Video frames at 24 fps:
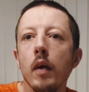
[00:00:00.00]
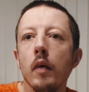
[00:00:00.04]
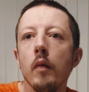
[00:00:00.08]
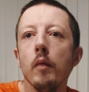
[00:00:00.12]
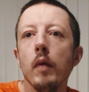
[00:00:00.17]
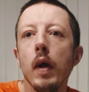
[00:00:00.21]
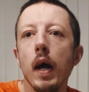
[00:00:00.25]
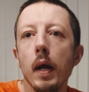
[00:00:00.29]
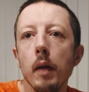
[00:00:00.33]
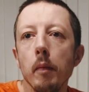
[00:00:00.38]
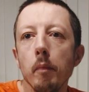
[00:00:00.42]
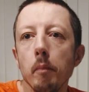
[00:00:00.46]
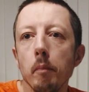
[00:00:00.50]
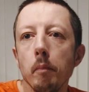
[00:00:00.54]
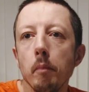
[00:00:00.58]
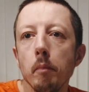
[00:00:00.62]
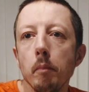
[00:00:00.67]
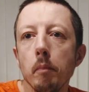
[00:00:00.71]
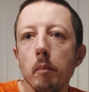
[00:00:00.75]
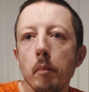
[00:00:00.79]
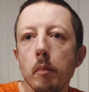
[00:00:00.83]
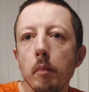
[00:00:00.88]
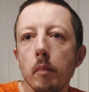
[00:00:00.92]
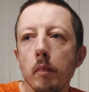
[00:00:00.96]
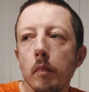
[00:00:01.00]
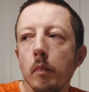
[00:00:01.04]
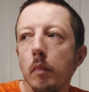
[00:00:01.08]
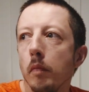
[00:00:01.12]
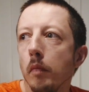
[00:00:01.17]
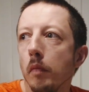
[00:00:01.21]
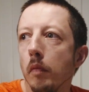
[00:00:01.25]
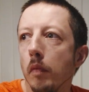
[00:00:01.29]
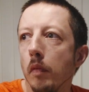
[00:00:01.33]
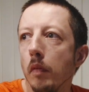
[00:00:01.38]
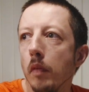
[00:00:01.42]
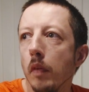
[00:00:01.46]
Right.
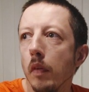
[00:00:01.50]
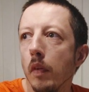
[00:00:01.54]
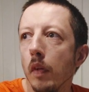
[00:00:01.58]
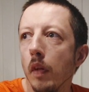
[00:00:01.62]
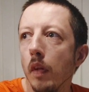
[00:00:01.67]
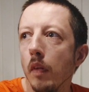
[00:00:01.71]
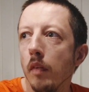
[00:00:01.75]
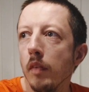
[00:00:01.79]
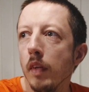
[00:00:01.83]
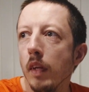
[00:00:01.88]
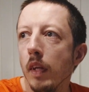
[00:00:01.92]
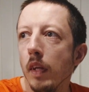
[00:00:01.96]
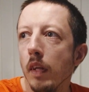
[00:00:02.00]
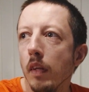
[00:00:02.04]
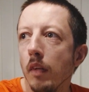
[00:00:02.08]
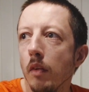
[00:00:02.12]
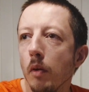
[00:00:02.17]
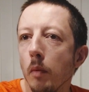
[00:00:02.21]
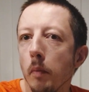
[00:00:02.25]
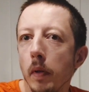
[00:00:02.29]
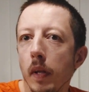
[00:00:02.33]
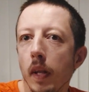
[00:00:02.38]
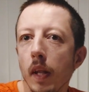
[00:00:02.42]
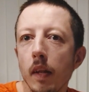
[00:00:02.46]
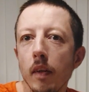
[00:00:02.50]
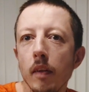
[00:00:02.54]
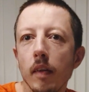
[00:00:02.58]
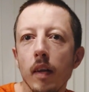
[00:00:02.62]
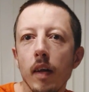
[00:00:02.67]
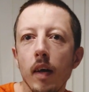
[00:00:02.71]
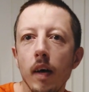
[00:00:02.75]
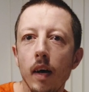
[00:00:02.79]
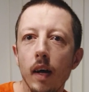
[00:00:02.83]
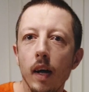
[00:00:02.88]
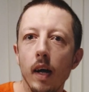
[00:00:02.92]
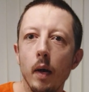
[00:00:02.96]
Is he coming in?
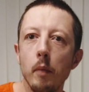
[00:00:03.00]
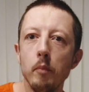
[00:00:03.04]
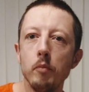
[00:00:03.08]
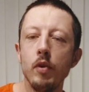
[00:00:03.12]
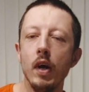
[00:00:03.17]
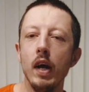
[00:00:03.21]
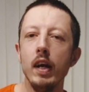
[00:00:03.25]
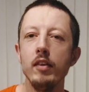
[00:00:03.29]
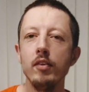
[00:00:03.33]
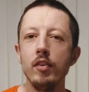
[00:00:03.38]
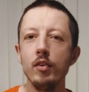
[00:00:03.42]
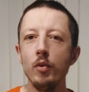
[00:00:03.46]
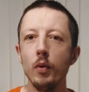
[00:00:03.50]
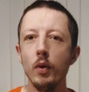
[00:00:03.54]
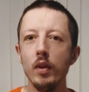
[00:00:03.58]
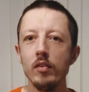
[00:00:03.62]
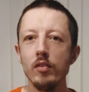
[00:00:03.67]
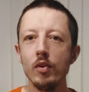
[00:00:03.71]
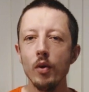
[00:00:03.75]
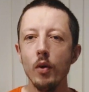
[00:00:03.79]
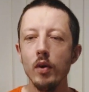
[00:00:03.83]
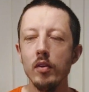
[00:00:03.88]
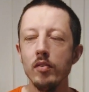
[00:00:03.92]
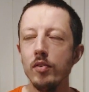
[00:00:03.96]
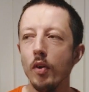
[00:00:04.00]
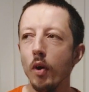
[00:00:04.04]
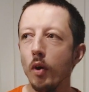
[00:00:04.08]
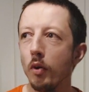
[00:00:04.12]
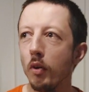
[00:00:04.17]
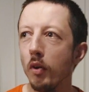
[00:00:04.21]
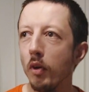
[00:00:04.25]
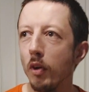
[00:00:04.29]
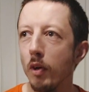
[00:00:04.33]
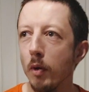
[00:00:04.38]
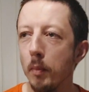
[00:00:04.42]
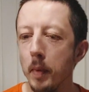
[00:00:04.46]
I'm trying to do it so he's not
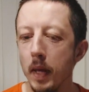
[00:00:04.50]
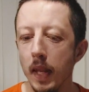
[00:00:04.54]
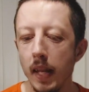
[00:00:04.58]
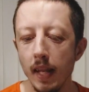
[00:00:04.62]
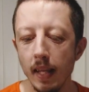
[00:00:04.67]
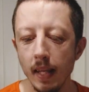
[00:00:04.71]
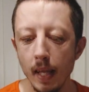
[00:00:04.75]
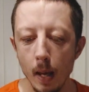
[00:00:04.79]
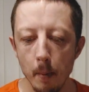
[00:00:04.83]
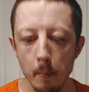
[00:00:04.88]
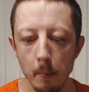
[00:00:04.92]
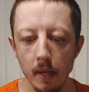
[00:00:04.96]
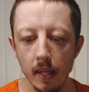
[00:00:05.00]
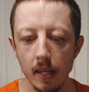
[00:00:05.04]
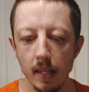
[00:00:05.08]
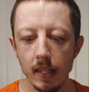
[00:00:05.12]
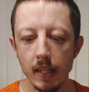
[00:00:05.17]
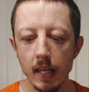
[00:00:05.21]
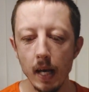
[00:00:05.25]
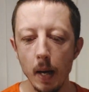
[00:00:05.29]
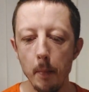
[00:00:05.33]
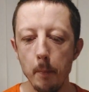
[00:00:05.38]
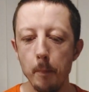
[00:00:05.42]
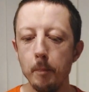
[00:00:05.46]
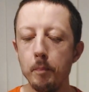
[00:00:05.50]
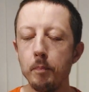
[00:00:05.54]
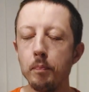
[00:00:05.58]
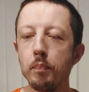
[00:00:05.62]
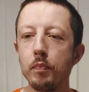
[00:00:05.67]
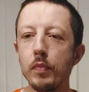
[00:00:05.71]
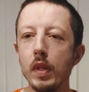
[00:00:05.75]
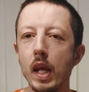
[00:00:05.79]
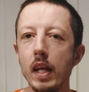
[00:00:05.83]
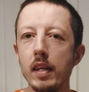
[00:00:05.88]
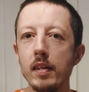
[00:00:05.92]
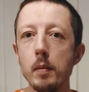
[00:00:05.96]
going to come in and get me
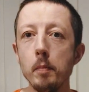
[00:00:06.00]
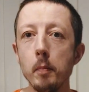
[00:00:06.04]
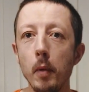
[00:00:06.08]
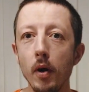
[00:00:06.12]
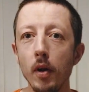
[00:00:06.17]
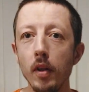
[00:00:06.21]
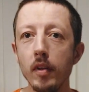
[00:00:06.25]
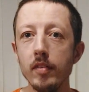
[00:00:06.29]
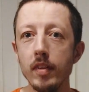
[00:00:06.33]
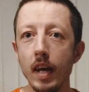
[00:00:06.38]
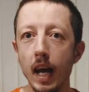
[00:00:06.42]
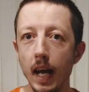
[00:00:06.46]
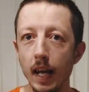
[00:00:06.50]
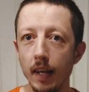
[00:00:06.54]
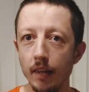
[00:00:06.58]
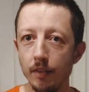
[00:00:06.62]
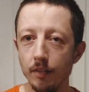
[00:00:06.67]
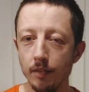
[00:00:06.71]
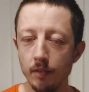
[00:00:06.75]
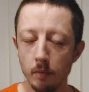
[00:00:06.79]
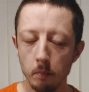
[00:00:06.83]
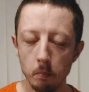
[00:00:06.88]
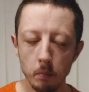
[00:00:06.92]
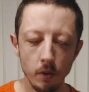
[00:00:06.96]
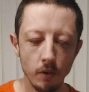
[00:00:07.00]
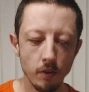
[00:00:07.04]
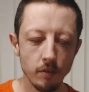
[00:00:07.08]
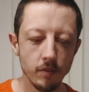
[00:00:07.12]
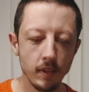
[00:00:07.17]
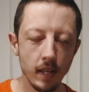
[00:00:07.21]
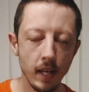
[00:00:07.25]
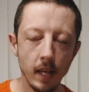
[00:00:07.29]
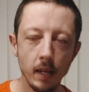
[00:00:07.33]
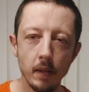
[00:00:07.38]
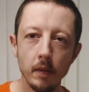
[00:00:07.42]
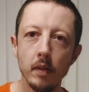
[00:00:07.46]
demonetized, per
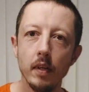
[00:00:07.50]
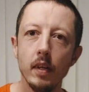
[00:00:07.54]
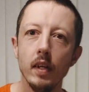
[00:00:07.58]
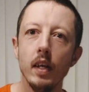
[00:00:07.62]
se.